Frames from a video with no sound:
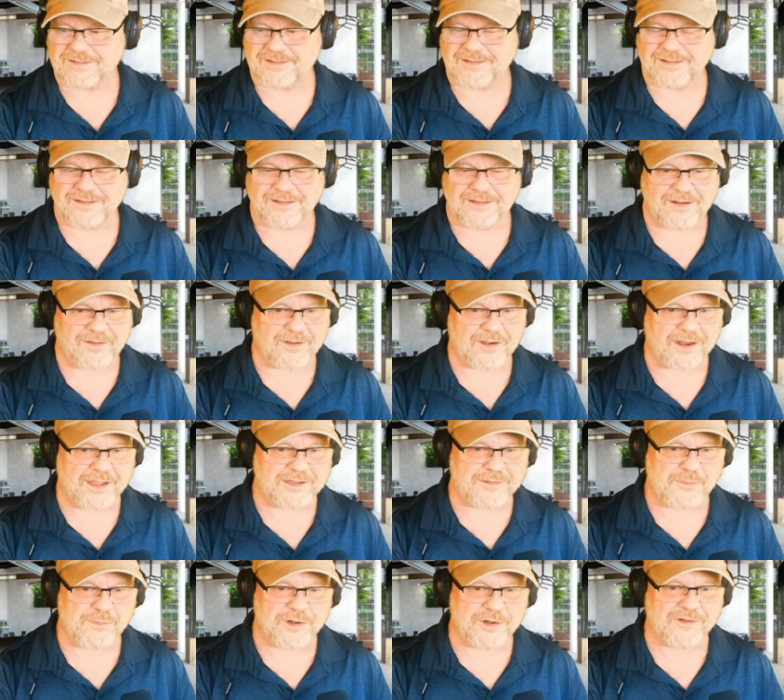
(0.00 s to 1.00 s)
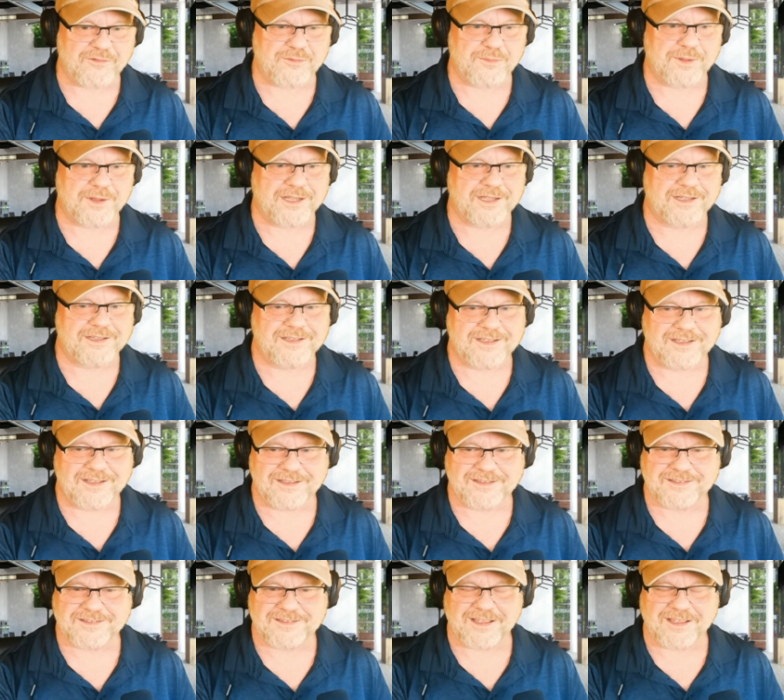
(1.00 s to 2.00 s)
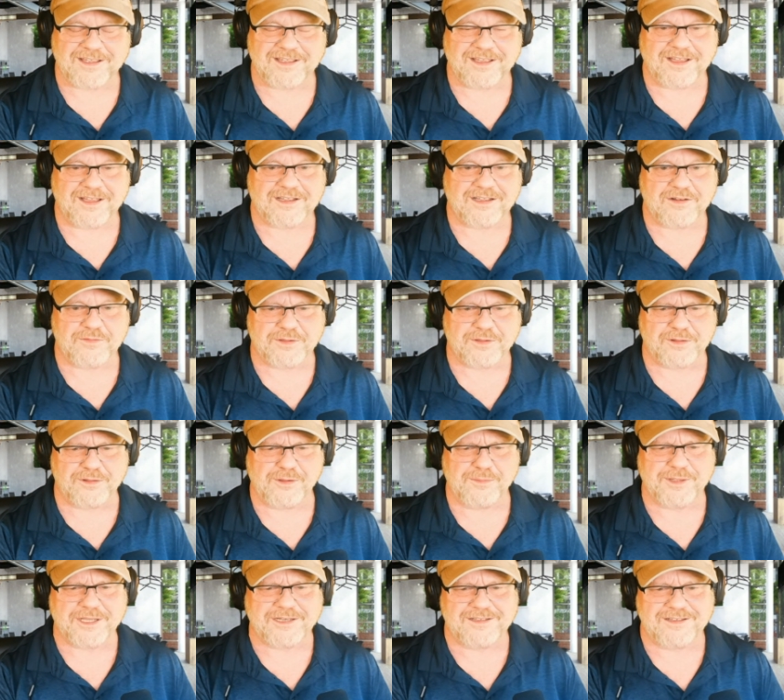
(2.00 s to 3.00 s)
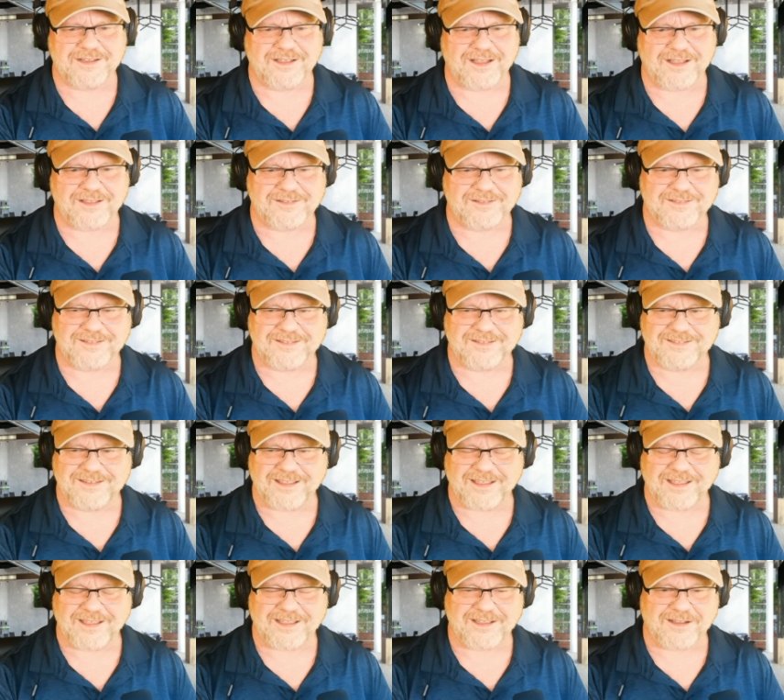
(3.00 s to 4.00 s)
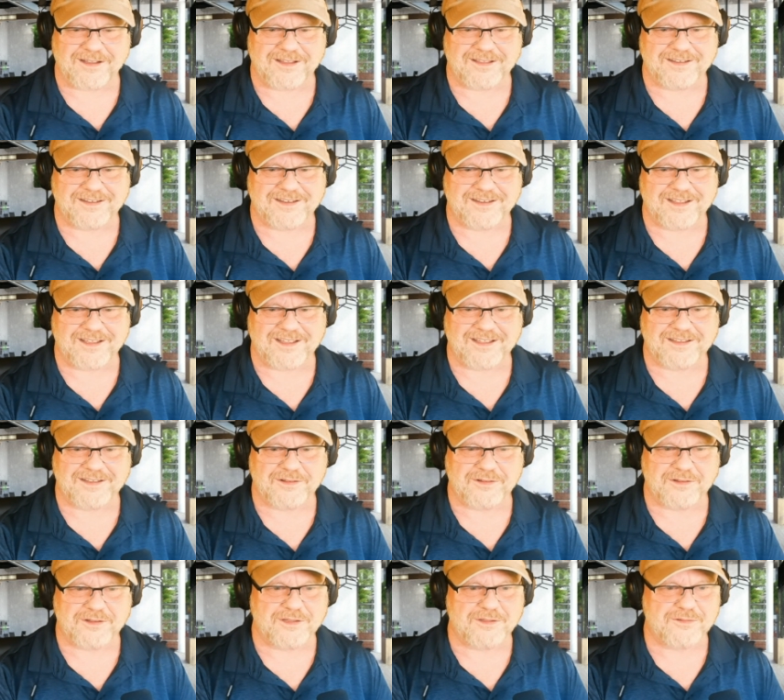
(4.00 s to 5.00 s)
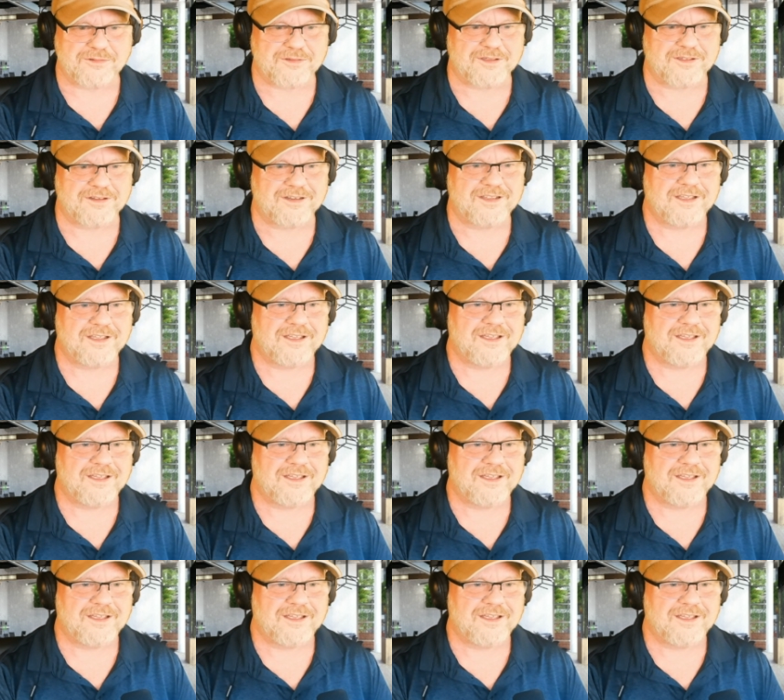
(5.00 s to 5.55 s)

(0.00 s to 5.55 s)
All right. Good morning, everybody. It's a uh, kind of a gloomy uh, day on uh, here in Houston,